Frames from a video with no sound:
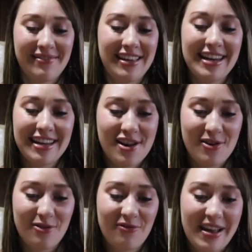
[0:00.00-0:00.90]
needed a
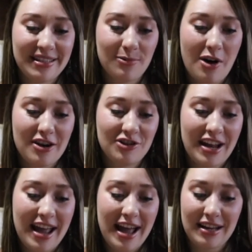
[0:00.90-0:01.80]
new face
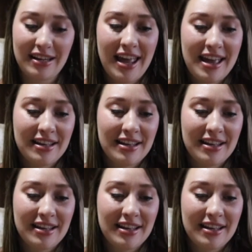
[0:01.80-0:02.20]
wash and